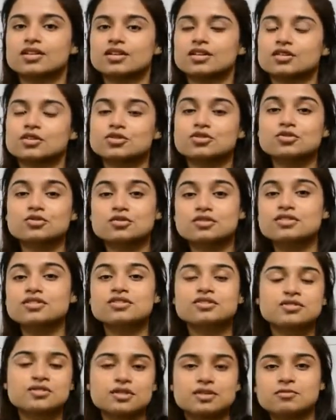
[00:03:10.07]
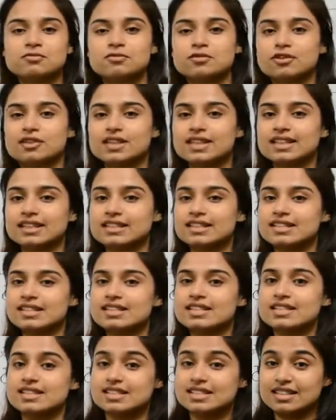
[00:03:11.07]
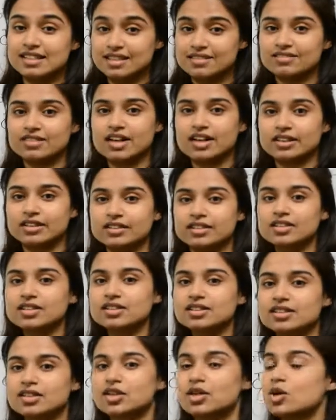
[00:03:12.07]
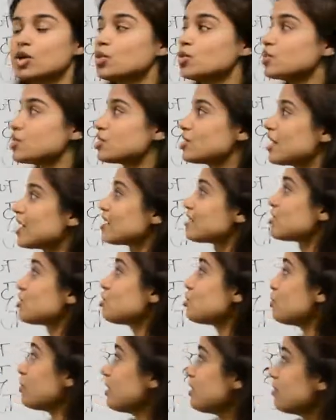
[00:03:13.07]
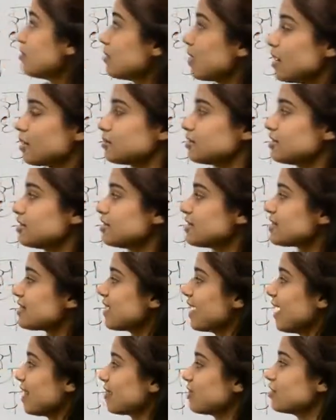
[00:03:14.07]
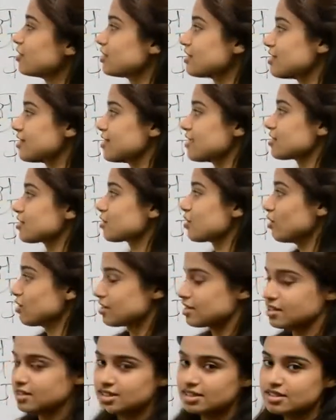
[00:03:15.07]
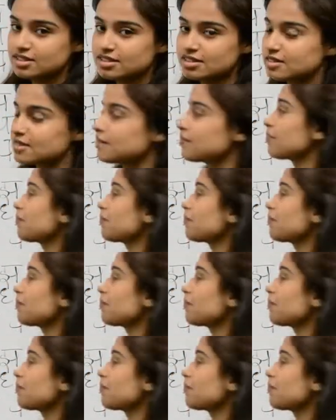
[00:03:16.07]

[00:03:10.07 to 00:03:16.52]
The chosen script for Hindi is Devanagari, which has 12 vowels and 36 consonants.